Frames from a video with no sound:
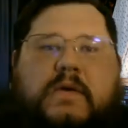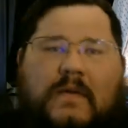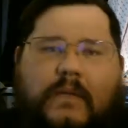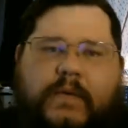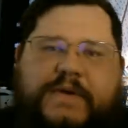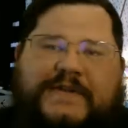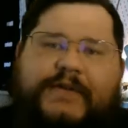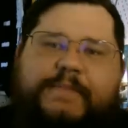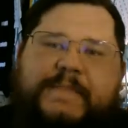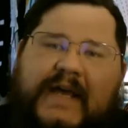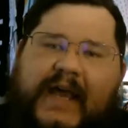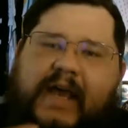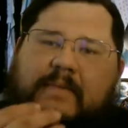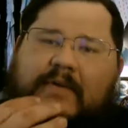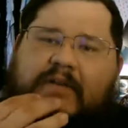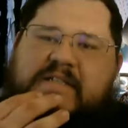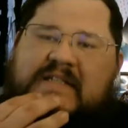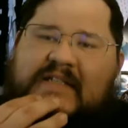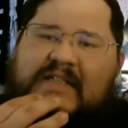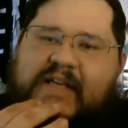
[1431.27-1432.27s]
We should be
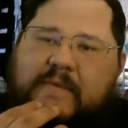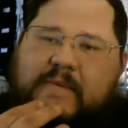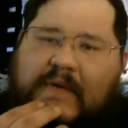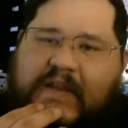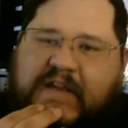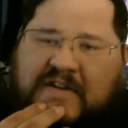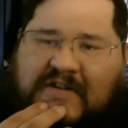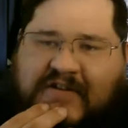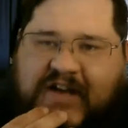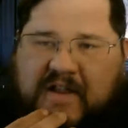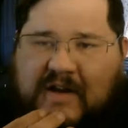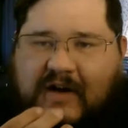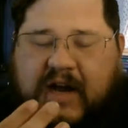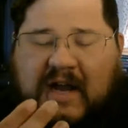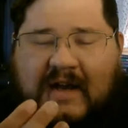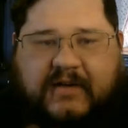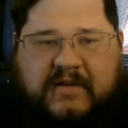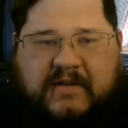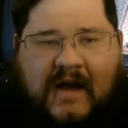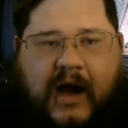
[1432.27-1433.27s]
able to sit with each other
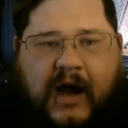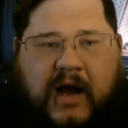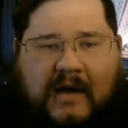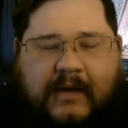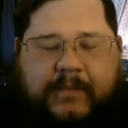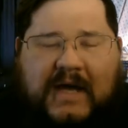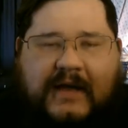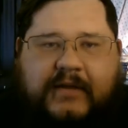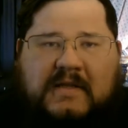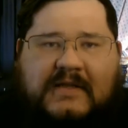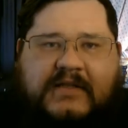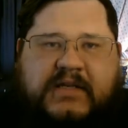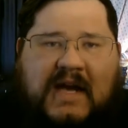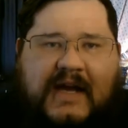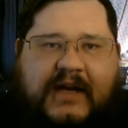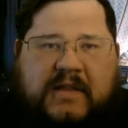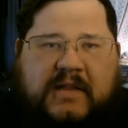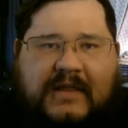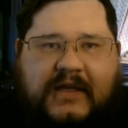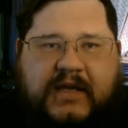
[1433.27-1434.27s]
and talk about this
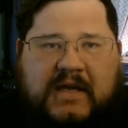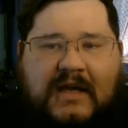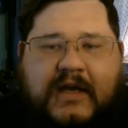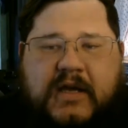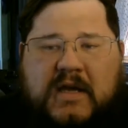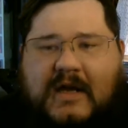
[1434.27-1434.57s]
kind of thing,